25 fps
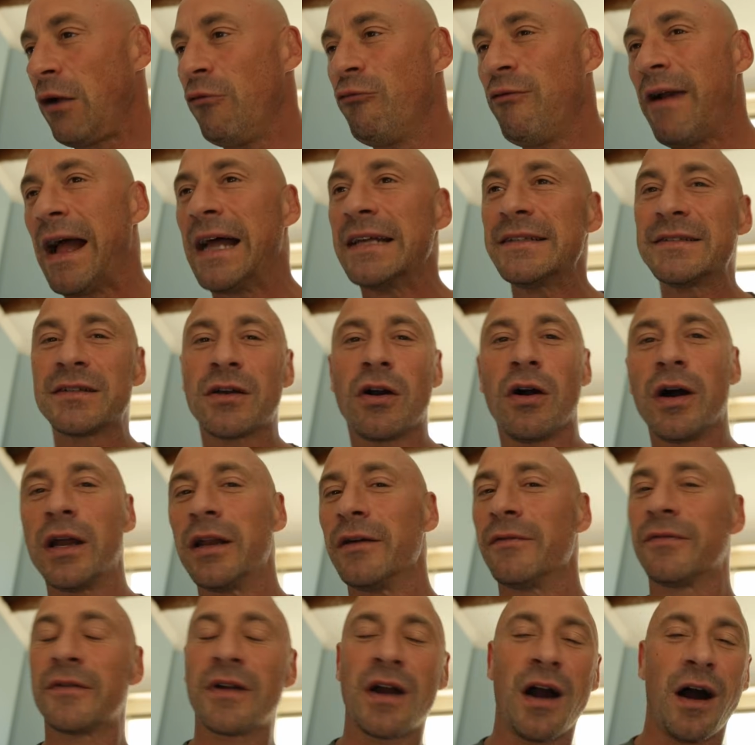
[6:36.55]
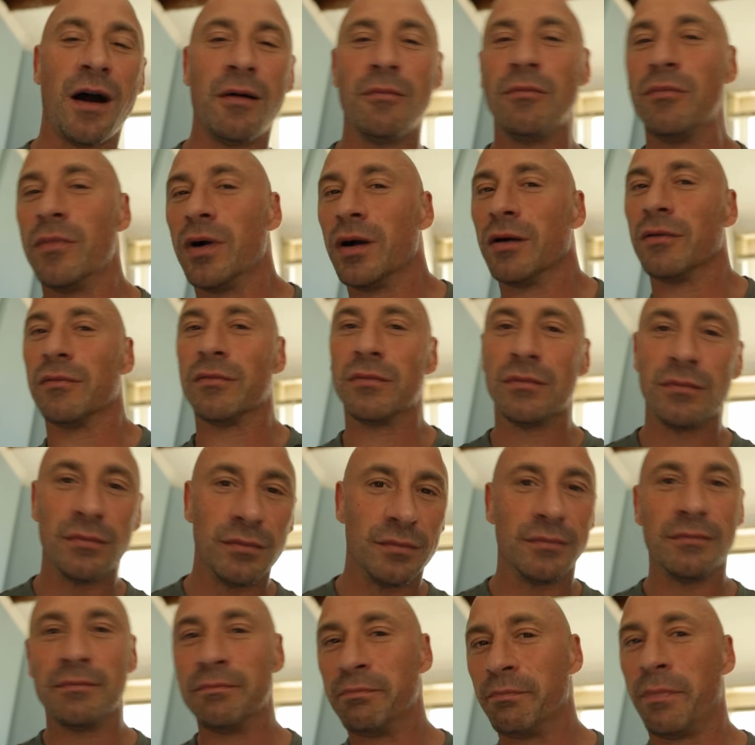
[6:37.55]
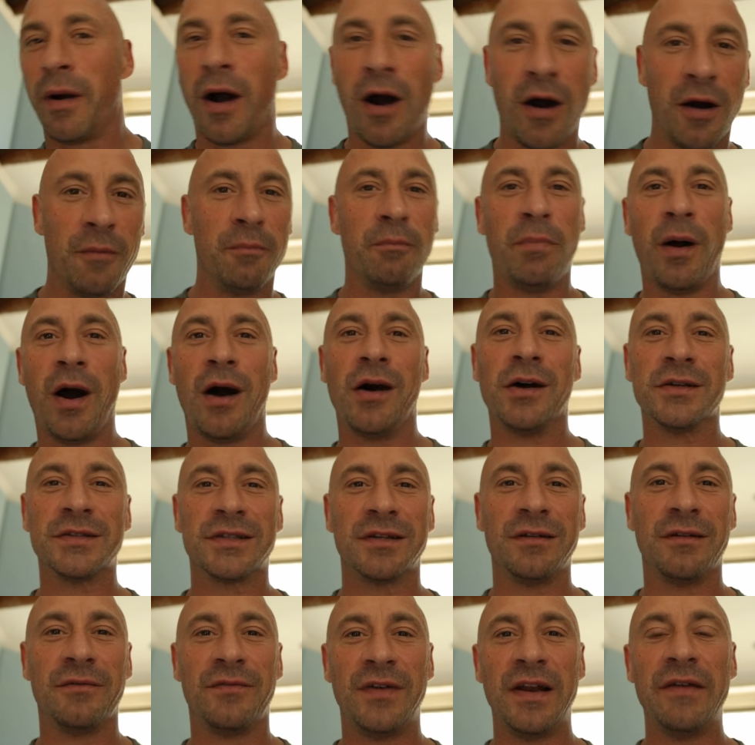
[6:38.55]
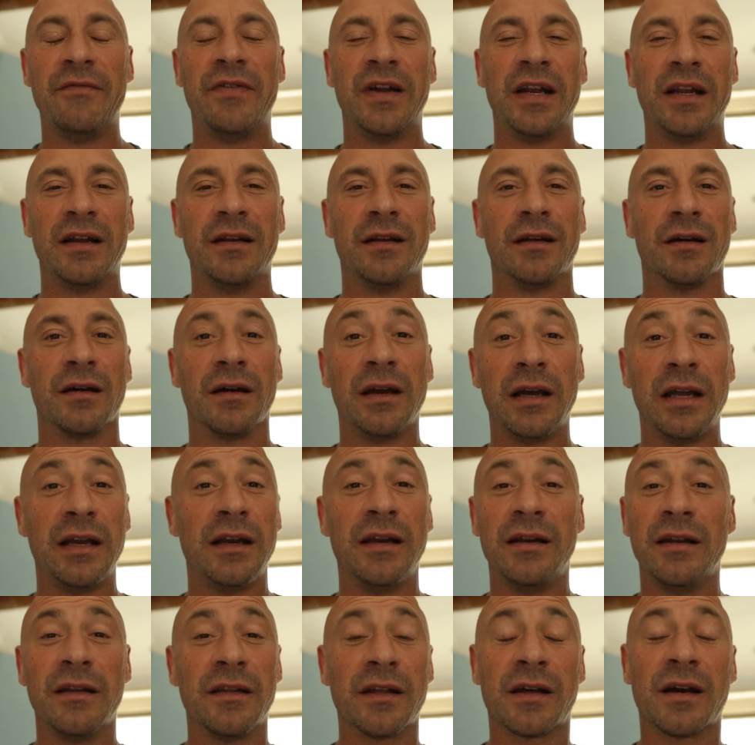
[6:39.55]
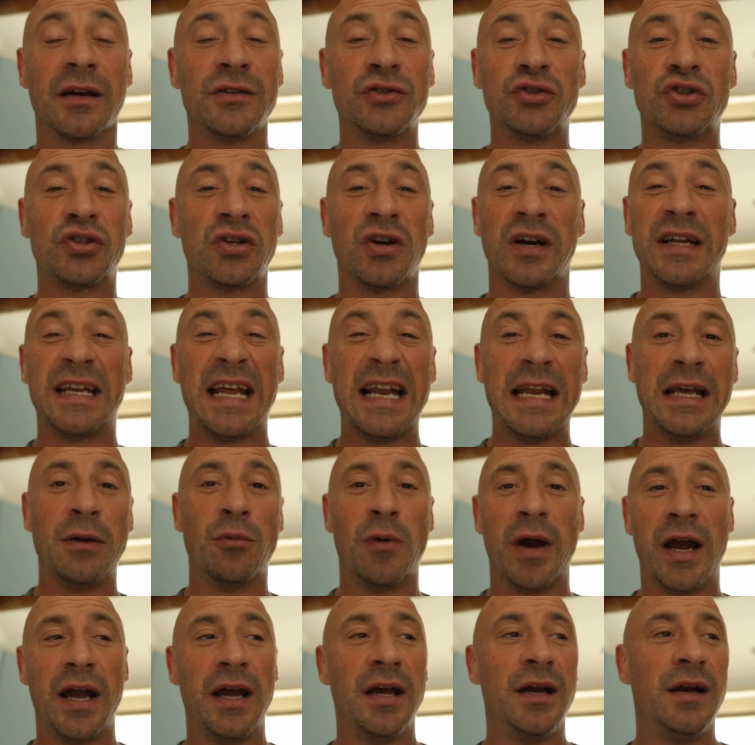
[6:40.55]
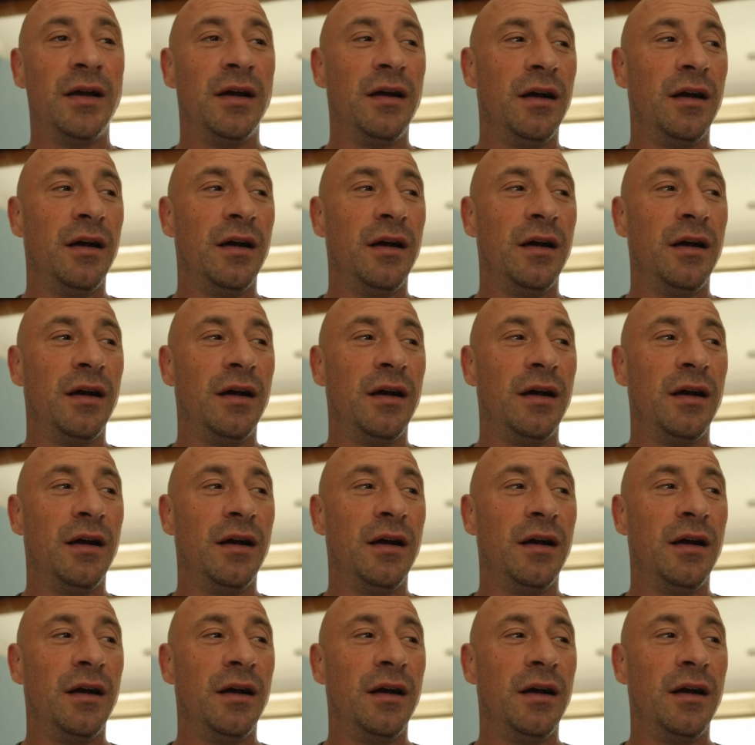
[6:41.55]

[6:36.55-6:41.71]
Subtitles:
rats kind of come part and parcel of living in the countryside anywhere.